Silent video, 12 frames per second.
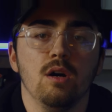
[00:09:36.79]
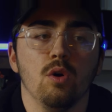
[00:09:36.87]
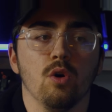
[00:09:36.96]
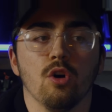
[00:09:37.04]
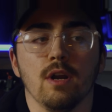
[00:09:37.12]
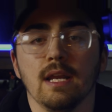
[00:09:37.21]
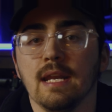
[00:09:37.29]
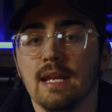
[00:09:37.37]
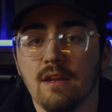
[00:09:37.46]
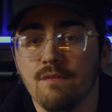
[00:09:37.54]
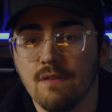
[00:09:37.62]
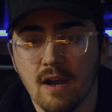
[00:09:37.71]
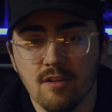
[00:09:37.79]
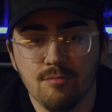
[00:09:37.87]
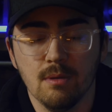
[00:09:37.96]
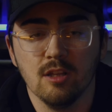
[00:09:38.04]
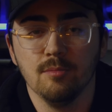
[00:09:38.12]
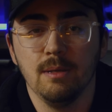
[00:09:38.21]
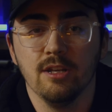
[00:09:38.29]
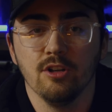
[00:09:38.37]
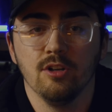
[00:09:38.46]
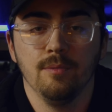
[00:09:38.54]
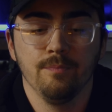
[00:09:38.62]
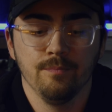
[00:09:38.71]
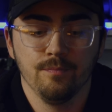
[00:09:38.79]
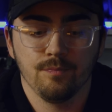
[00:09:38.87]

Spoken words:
or an 85 millimeter,